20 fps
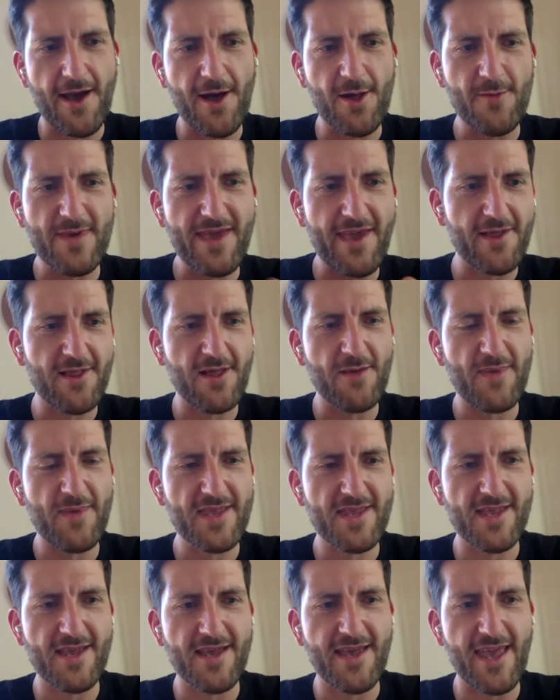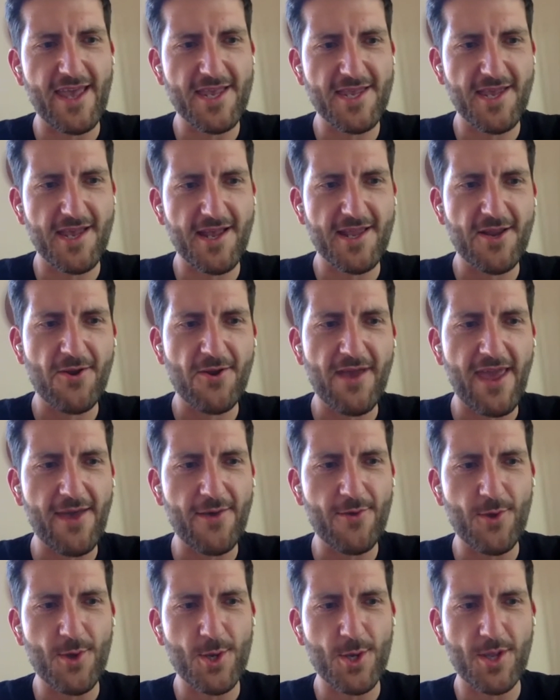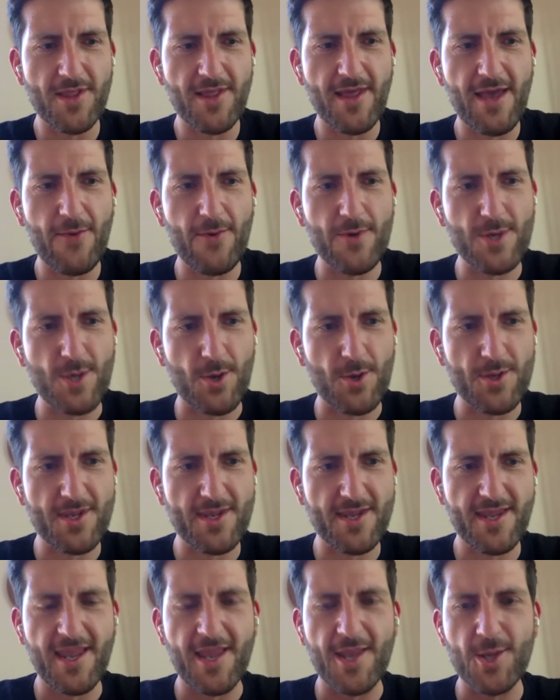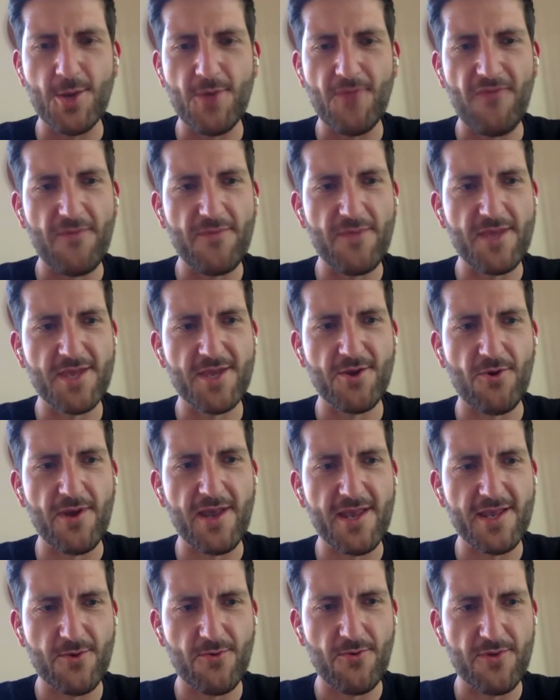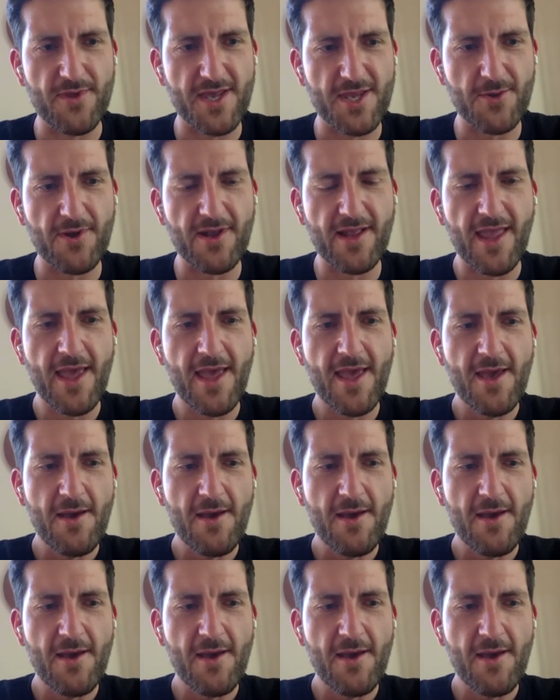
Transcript: Kyle McKillop is a secondary English language arts teacher from the Surrey School District,